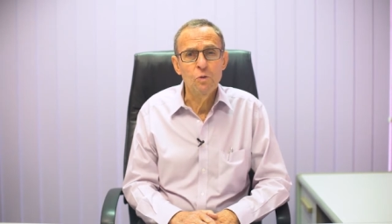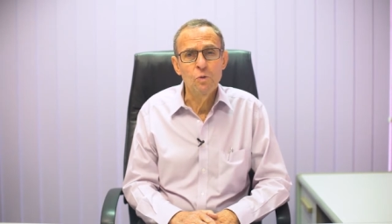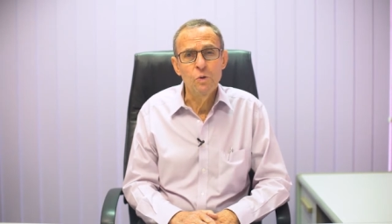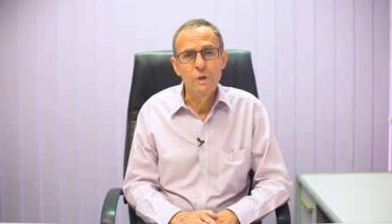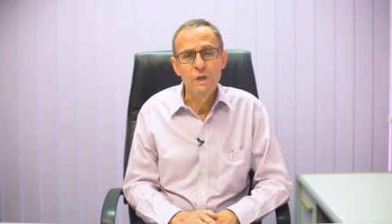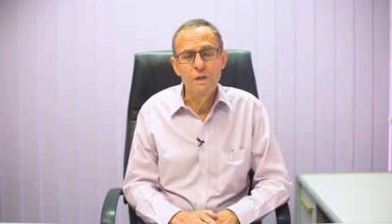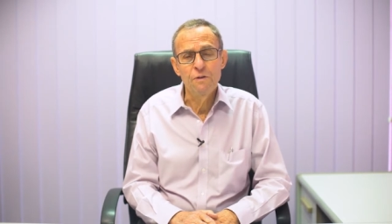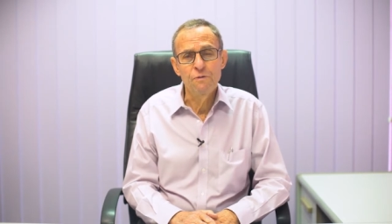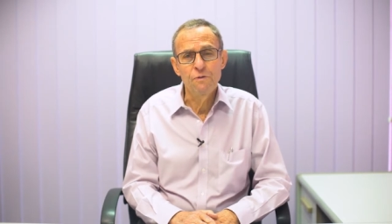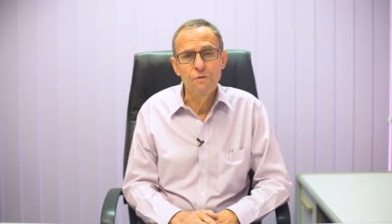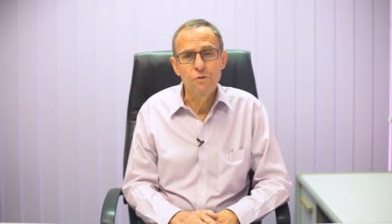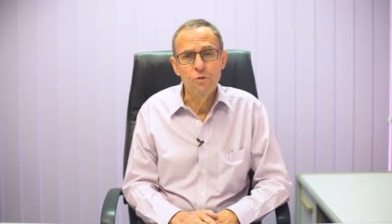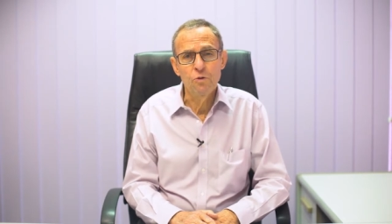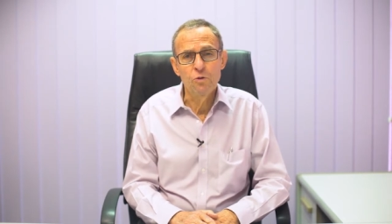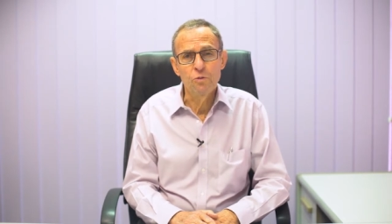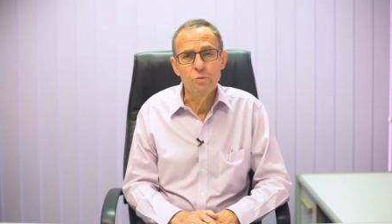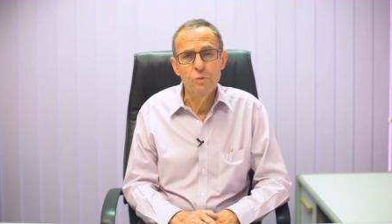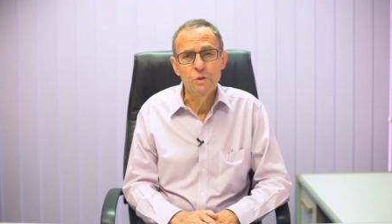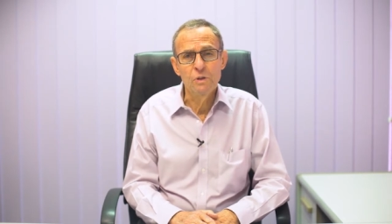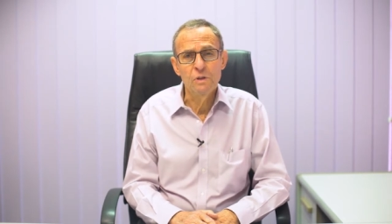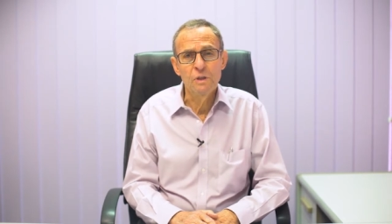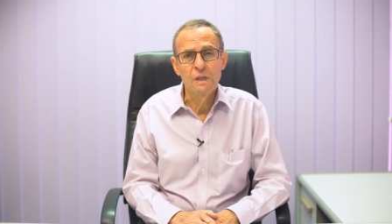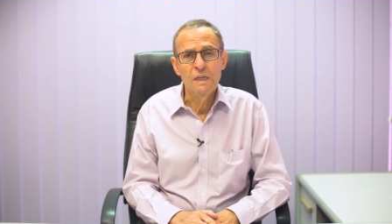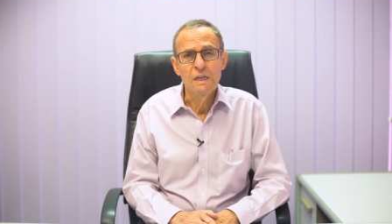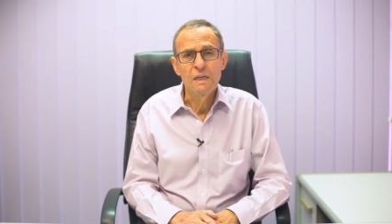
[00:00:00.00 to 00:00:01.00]
or
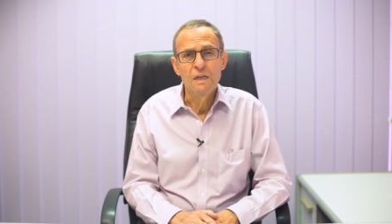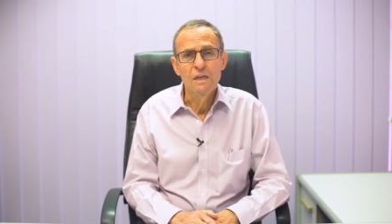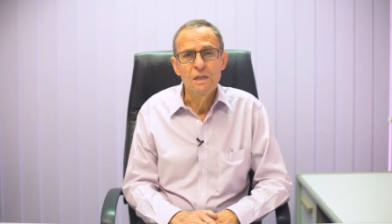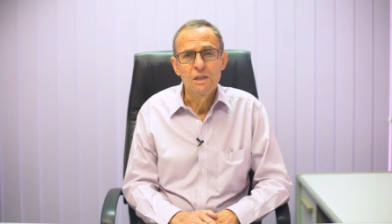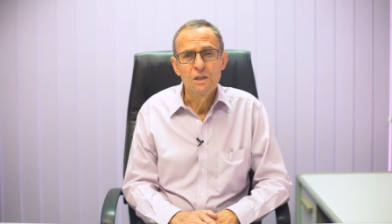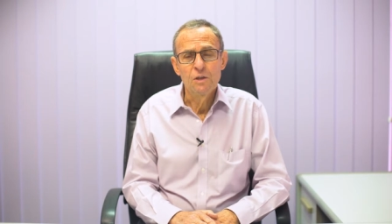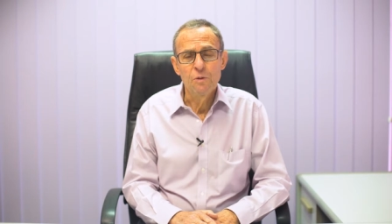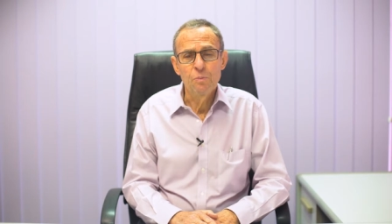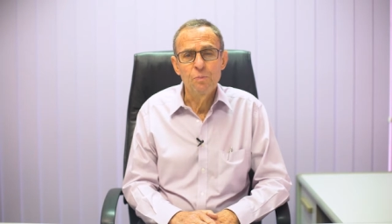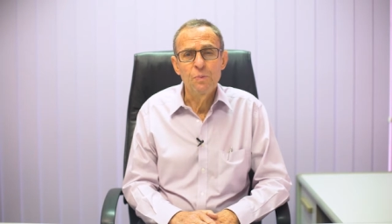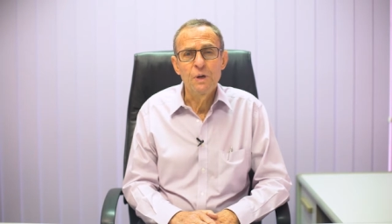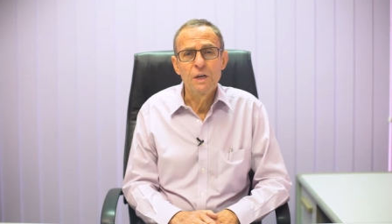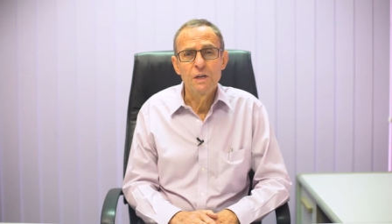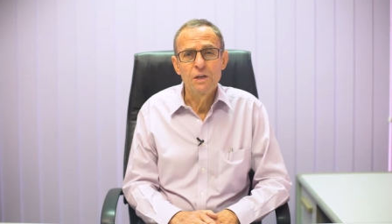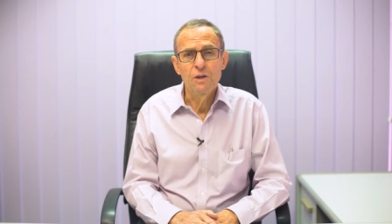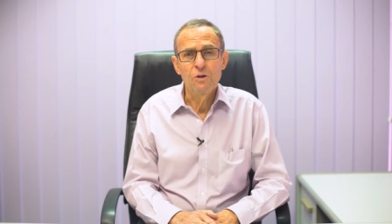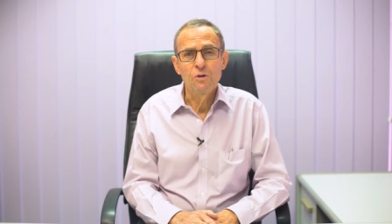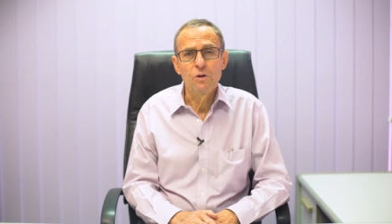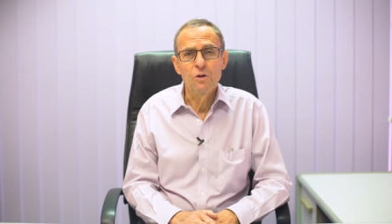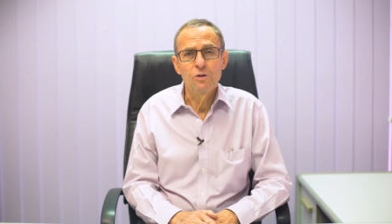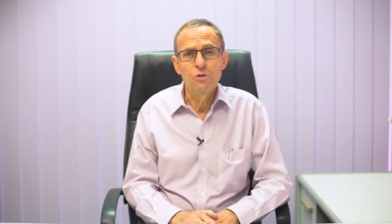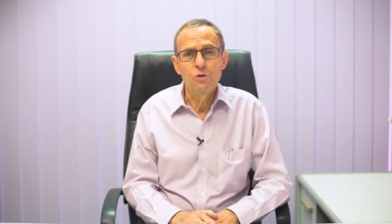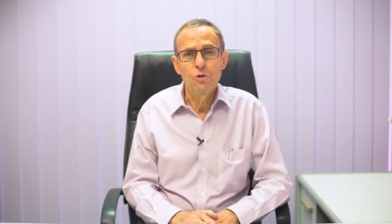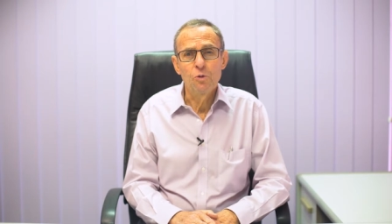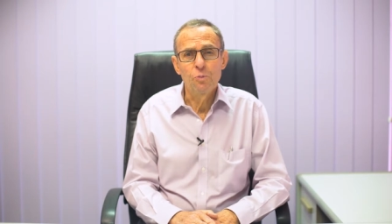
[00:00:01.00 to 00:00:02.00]
informal,
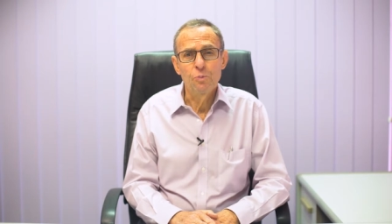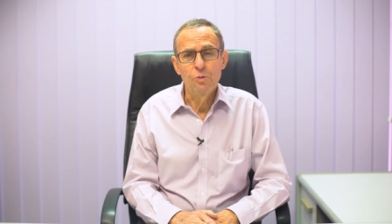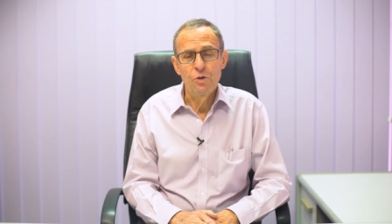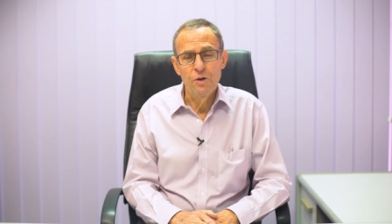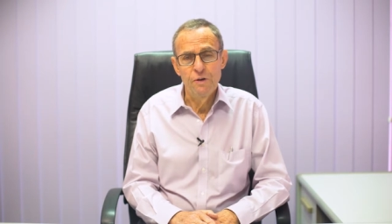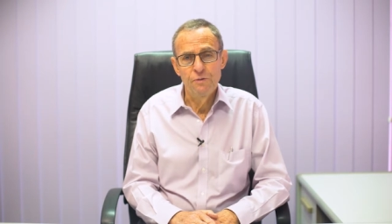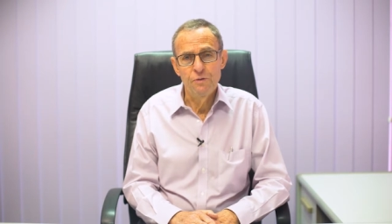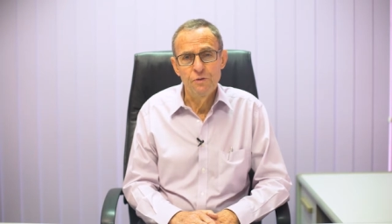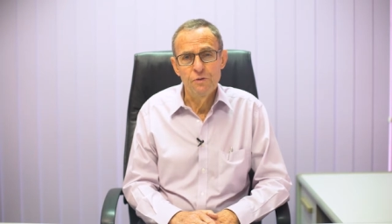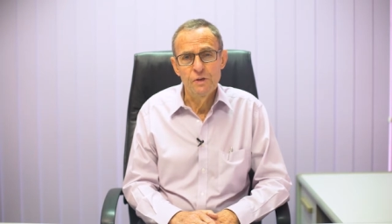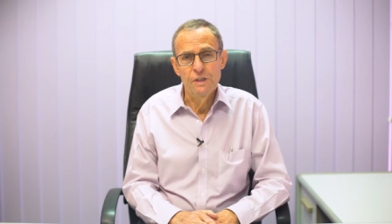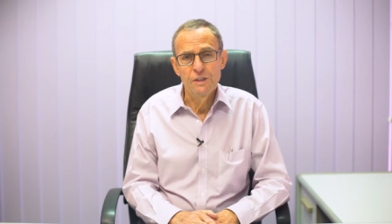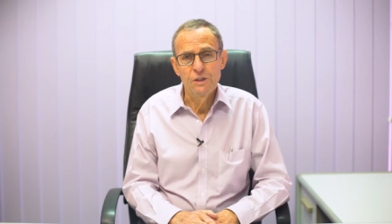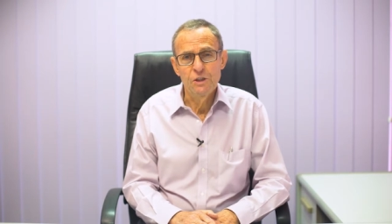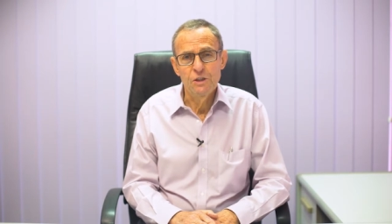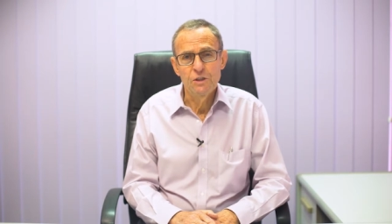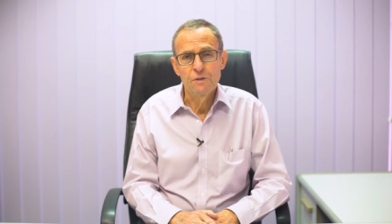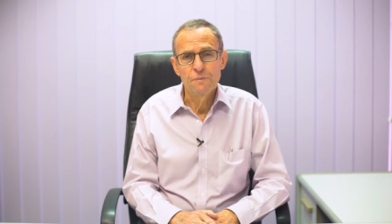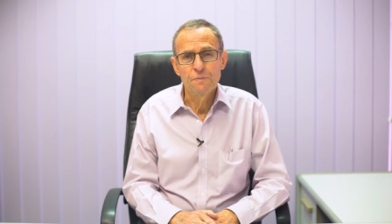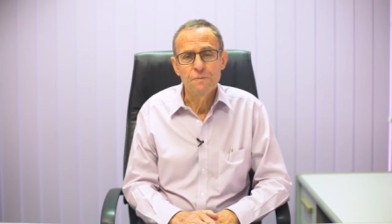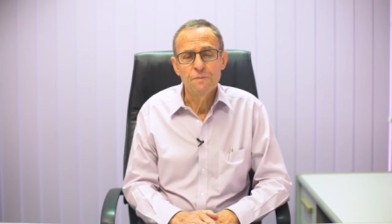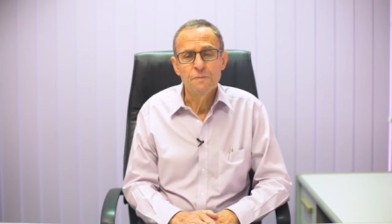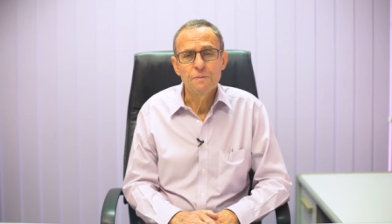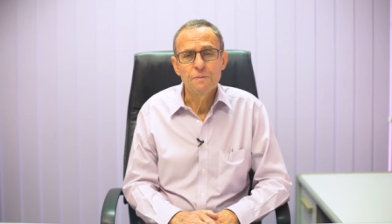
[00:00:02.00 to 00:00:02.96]
depending on your preference.